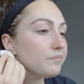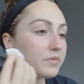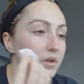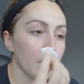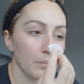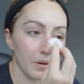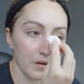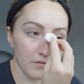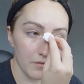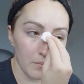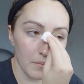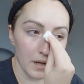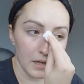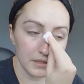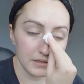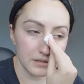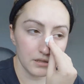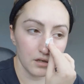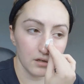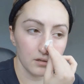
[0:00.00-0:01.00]

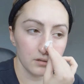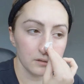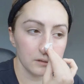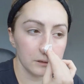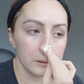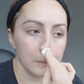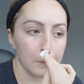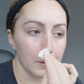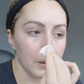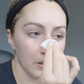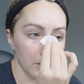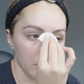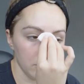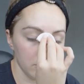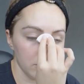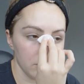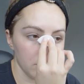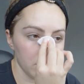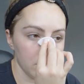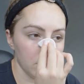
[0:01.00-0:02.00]
massage in my nose
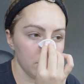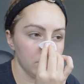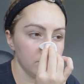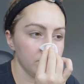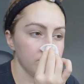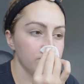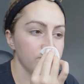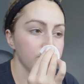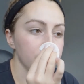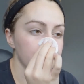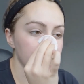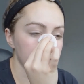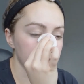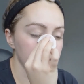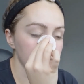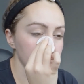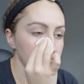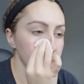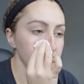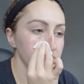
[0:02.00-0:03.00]
as
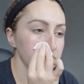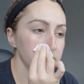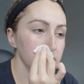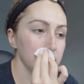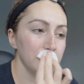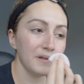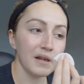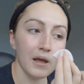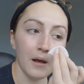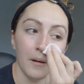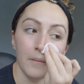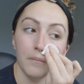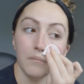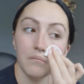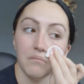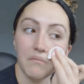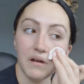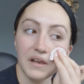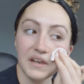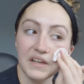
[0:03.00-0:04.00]
well.
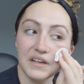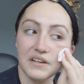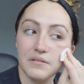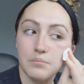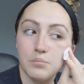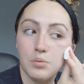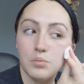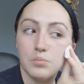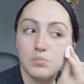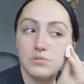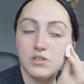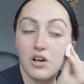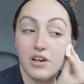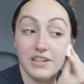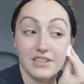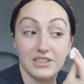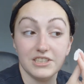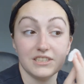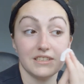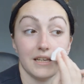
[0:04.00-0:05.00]
And it
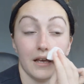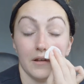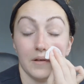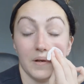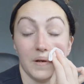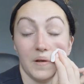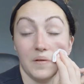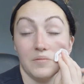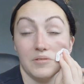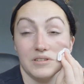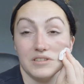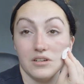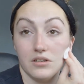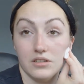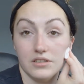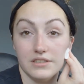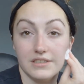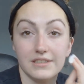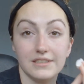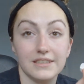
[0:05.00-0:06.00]
tightens your skin. I don't know if it
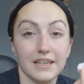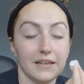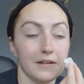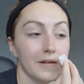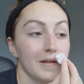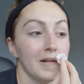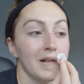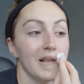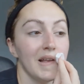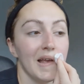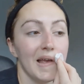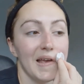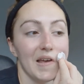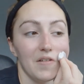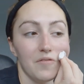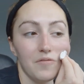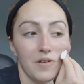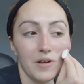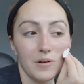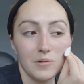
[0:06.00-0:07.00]
tightens your skin.
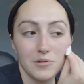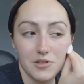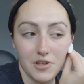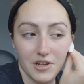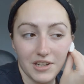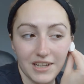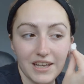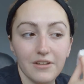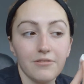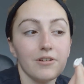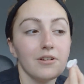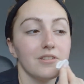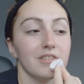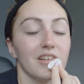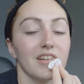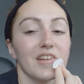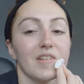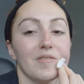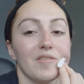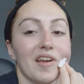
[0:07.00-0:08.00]
It feels like a
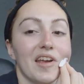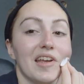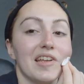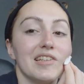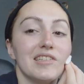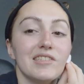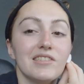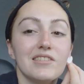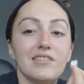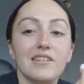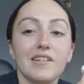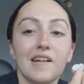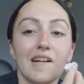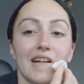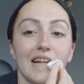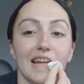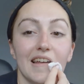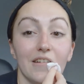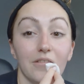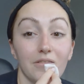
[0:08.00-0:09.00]
face
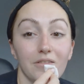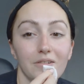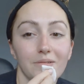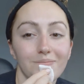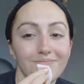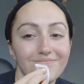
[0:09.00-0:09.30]
lift,